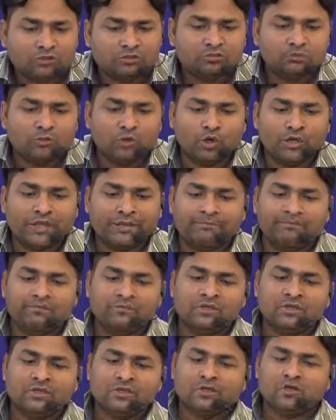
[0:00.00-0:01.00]
poem
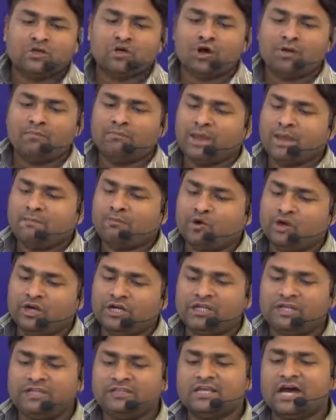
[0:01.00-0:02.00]

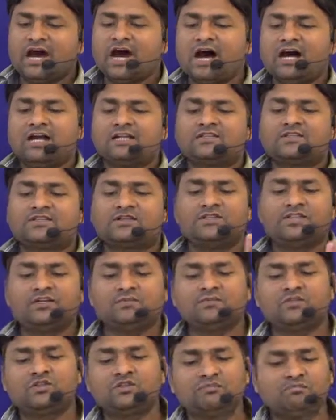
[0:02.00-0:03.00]
commemorating the harsh
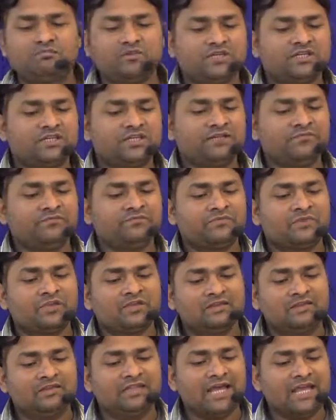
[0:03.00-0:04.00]
rhythms of prison
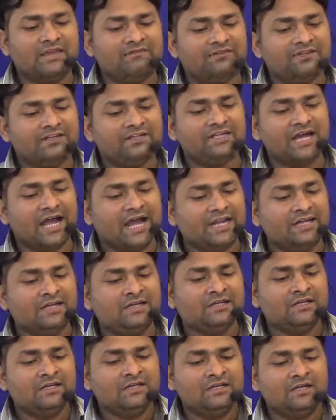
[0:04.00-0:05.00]
life. He died
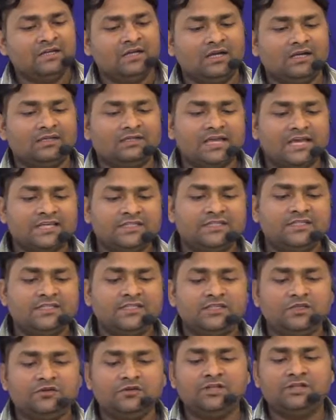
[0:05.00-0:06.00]

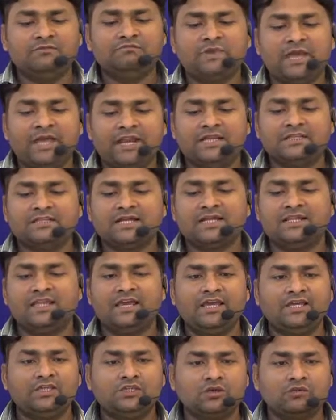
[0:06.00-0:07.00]
destitute in Paris at the
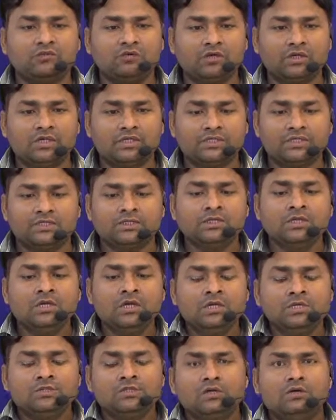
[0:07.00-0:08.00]
age of 46.
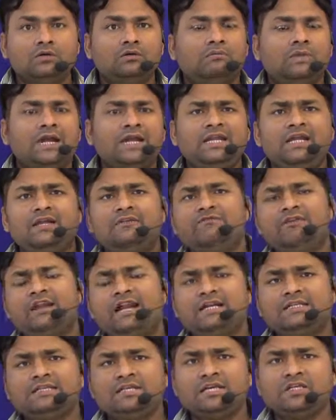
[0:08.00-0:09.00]
So, my dear
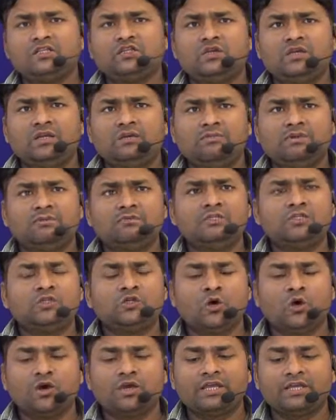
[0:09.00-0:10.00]
friends, actually we were
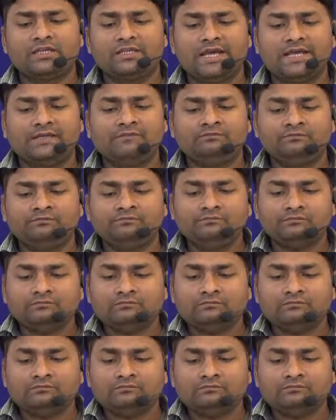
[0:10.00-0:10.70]
talking that,